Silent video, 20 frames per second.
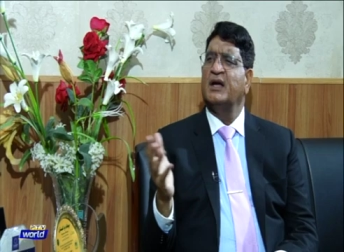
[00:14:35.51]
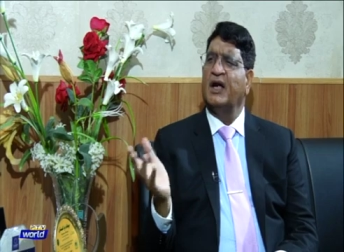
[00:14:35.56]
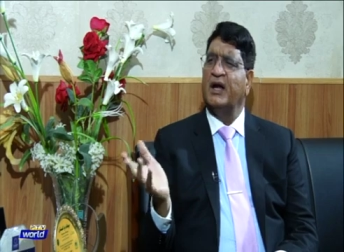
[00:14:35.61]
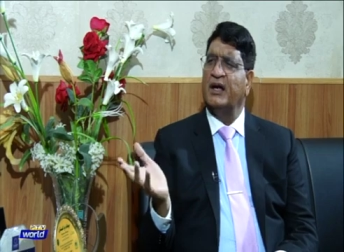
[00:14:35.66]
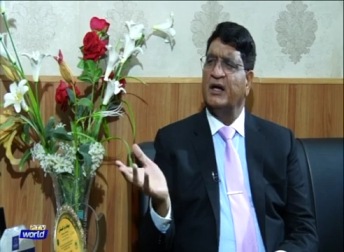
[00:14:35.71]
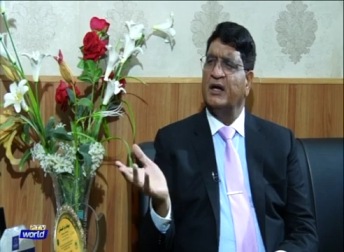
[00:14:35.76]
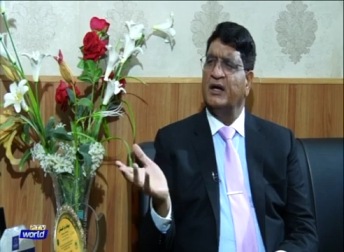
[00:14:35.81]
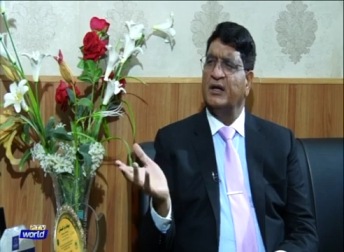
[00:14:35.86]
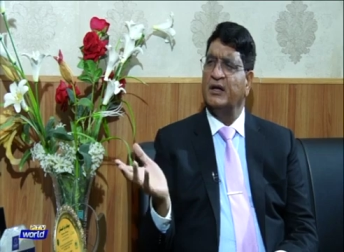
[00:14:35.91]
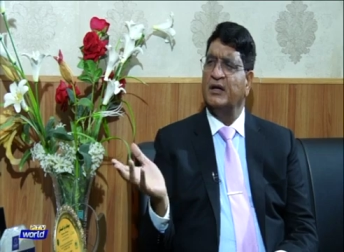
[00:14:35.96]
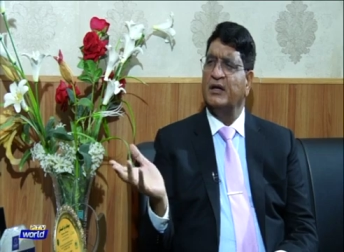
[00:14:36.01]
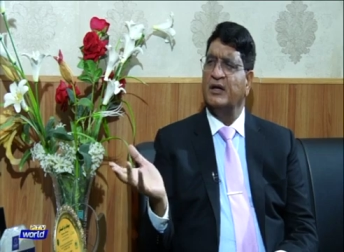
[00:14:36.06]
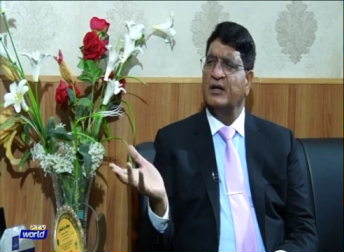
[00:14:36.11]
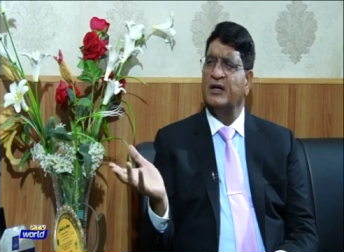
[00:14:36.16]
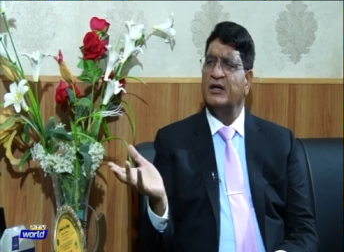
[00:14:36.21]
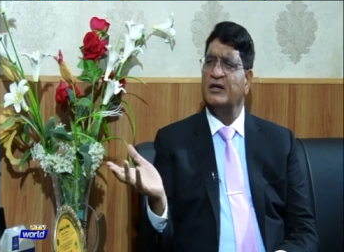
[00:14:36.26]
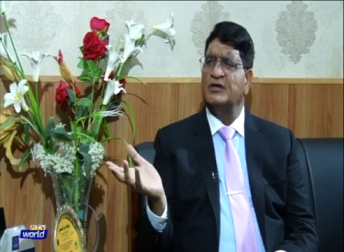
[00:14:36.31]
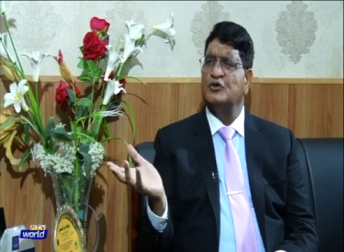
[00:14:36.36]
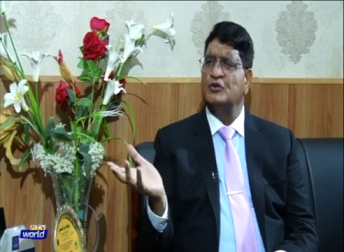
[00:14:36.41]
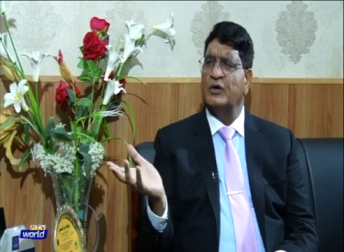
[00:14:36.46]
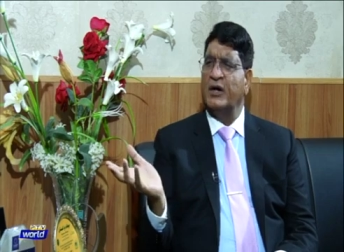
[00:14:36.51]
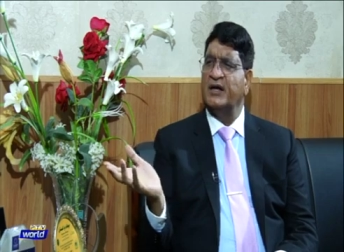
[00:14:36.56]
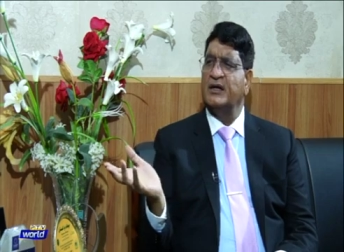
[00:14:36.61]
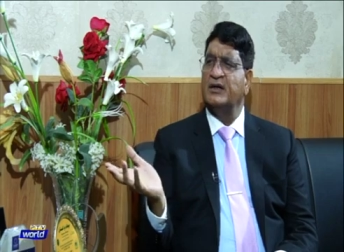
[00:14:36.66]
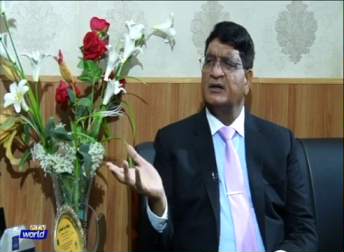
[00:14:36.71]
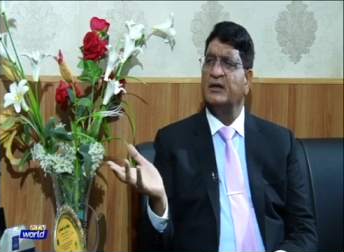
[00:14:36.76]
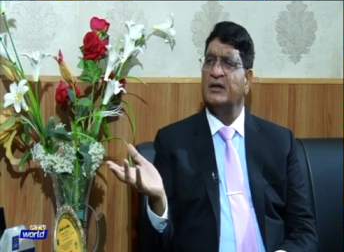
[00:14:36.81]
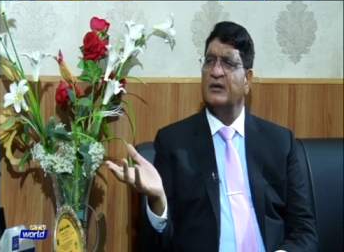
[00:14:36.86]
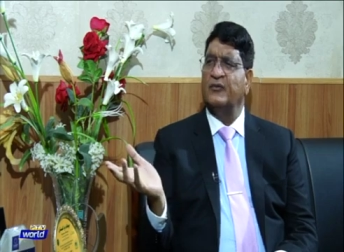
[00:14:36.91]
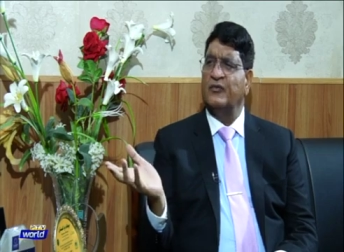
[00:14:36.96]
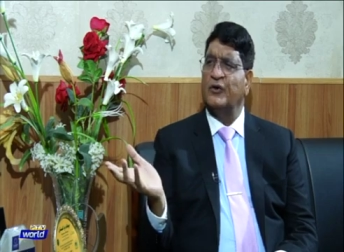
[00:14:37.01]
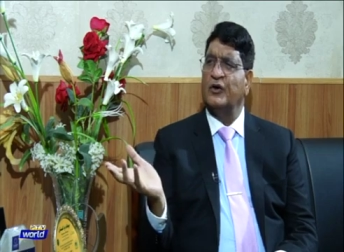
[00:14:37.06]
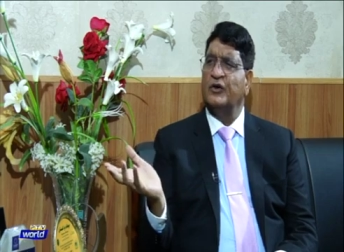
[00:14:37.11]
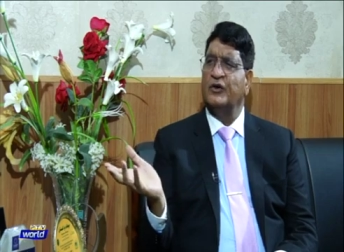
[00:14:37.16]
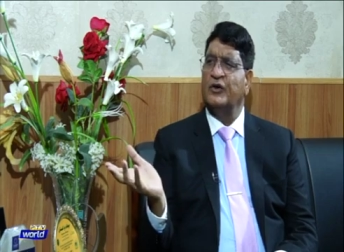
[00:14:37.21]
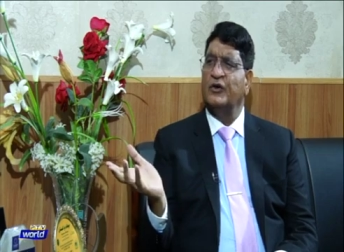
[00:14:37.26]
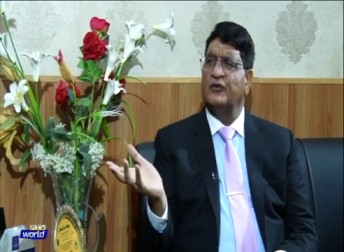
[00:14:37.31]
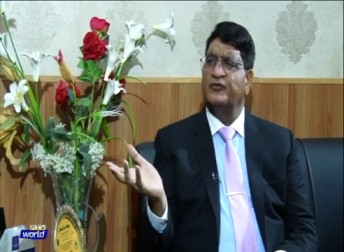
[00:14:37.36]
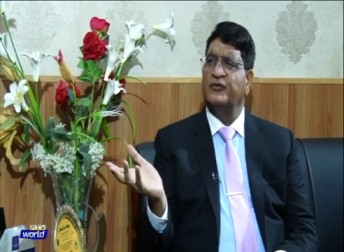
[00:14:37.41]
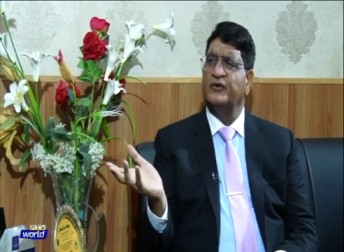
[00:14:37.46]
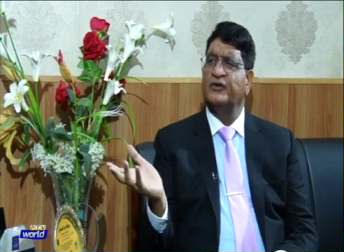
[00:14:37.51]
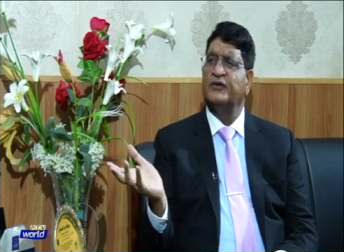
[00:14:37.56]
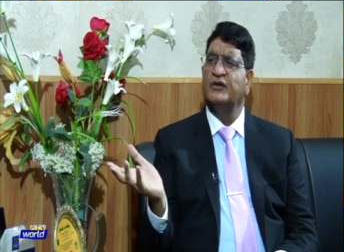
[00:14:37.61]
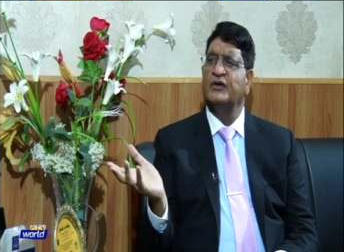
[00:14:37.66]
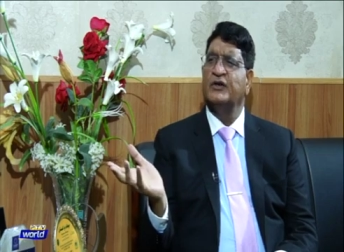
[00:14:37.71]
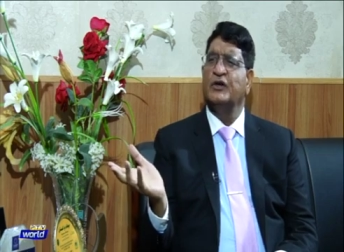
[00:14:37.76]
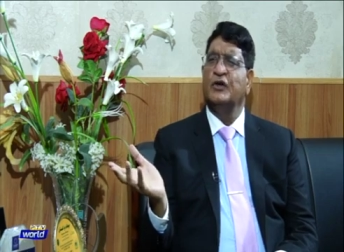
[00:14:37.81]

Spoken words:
and he joined Foreign Office.